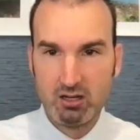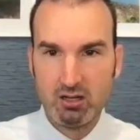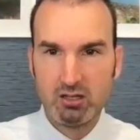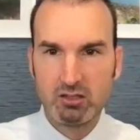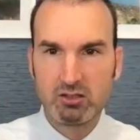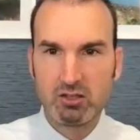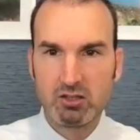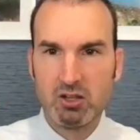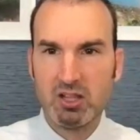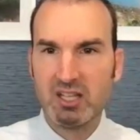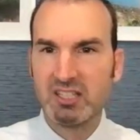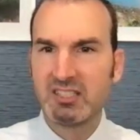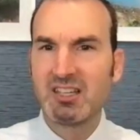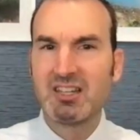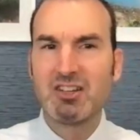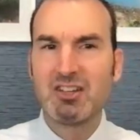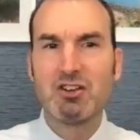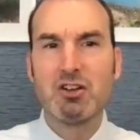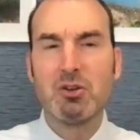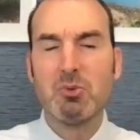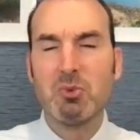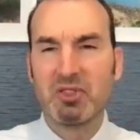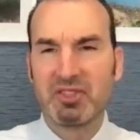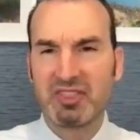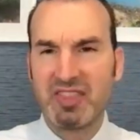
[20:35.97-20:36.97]
So, let's say you're
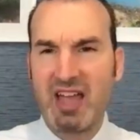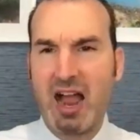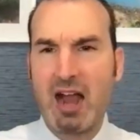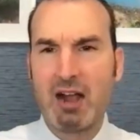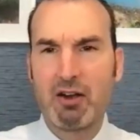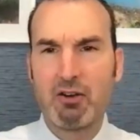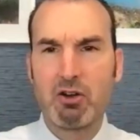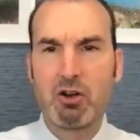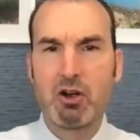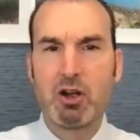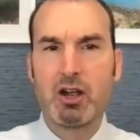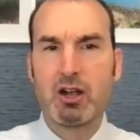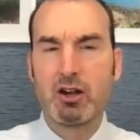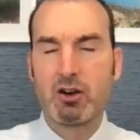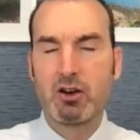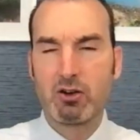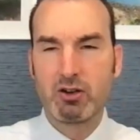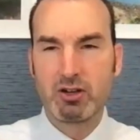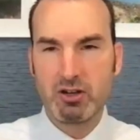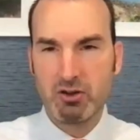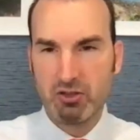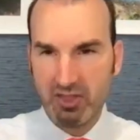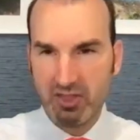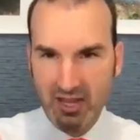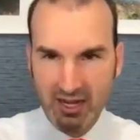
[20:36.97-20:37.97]
dealing with thyroid or
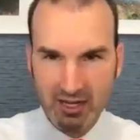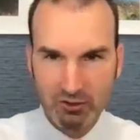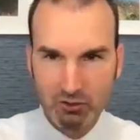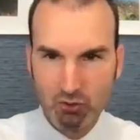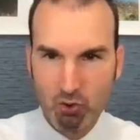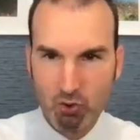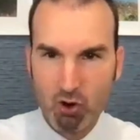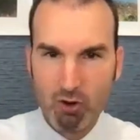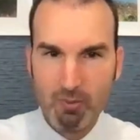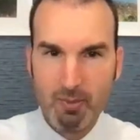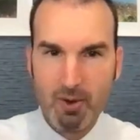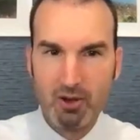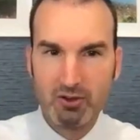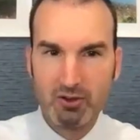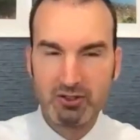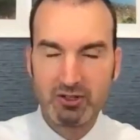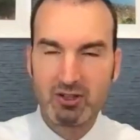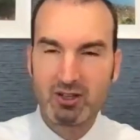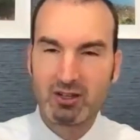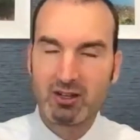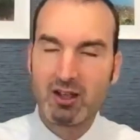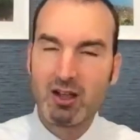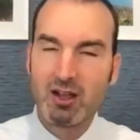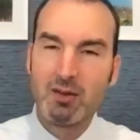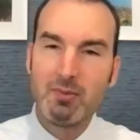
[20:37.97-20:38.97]
you think it's hormones, you're
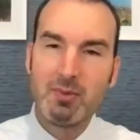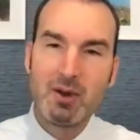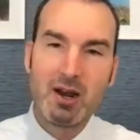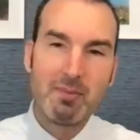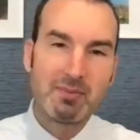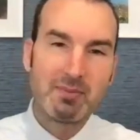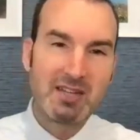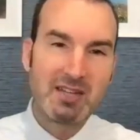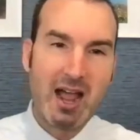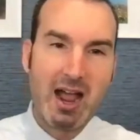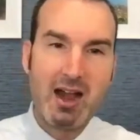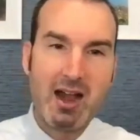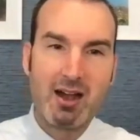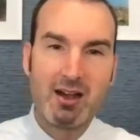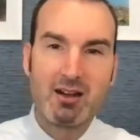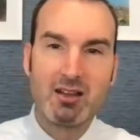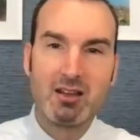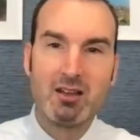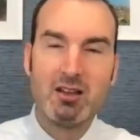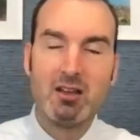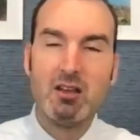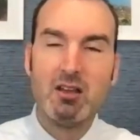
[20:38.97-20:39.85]
like, oh, but I'm tired.